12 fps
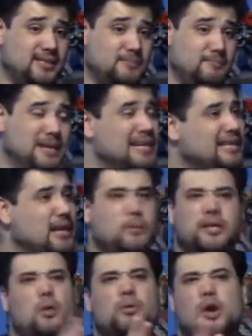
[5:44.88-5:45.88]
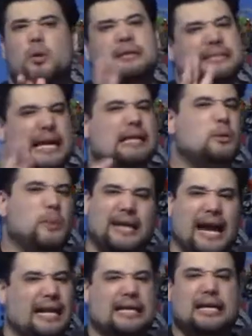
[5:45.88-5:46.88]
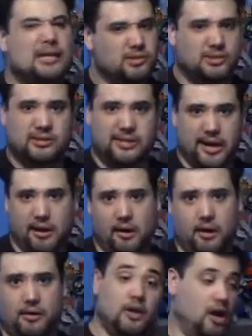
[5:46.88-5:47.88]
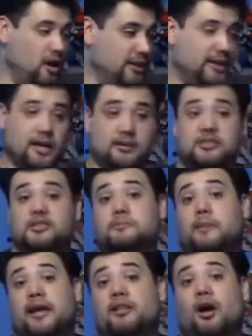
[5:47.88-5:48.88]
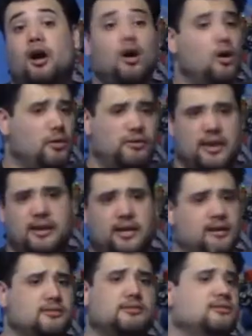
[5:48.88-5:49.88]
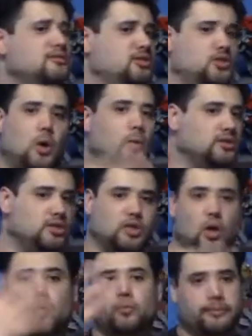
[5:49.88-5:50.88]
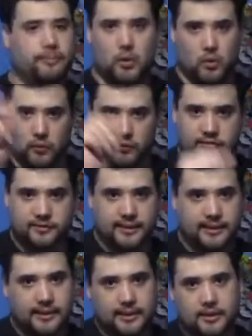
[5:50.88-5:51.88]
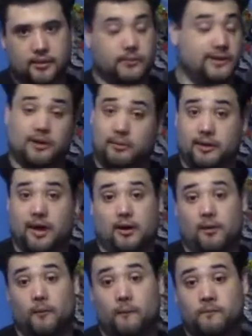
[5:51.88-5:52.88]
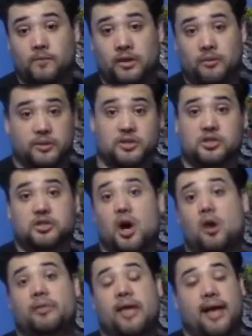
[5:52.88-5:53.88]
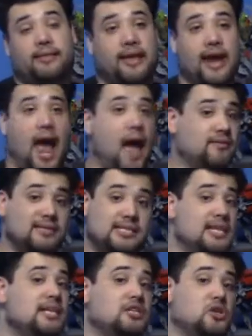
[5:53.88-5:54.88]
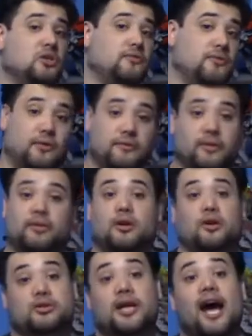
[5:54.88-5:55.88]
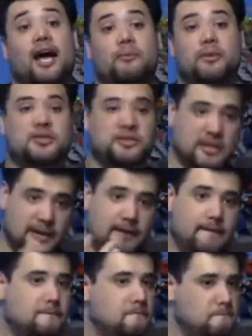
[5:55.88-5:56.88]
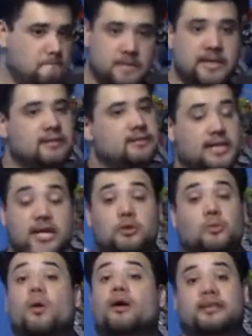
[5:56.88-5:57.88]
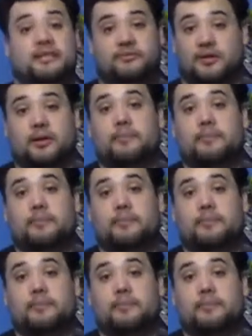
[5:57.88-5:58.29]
meaning that we don't know exactly what kind of cousins they are. Are they cousins by law, or are they cousins so-and-so removed? We don't know. We just know that they haven't seen each other for a very long time, which means either one is very